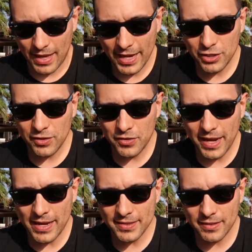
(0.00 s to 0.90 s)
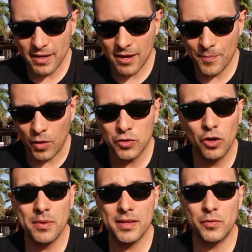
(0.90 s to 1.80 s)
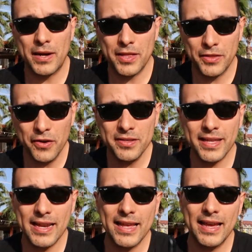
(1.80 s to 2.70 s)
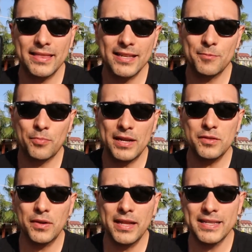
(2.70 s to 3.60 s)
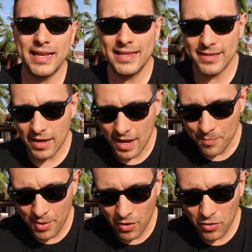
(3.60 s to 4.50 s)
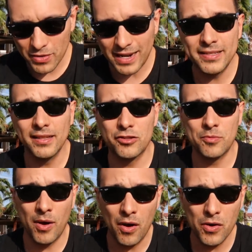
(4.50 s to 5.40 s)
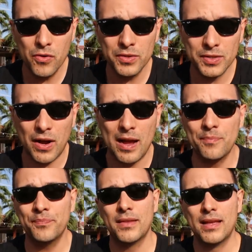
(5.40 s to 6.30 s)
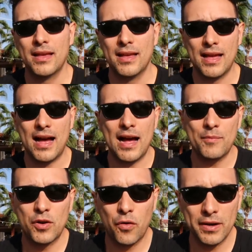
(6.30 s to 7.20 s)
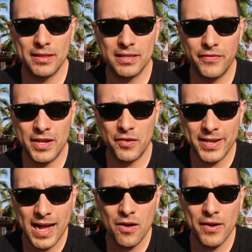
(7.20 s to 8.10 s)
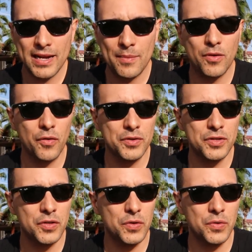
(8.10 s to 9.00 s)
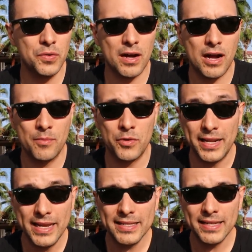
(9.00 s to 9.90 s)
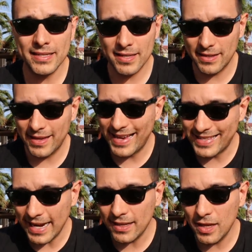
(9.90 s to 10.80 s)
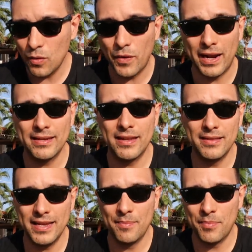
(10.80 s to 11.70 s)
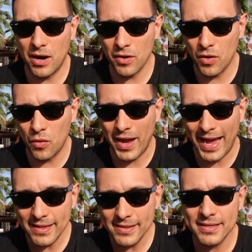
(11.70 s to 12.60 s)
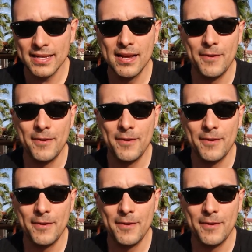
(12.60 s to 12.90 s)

actually, today is um, October the 23rd that I get this press release, and it's uh, embargoed until tomorrow. So I'm I'm recording this video now, and I'm going to um, release it exactly when the embargo ends.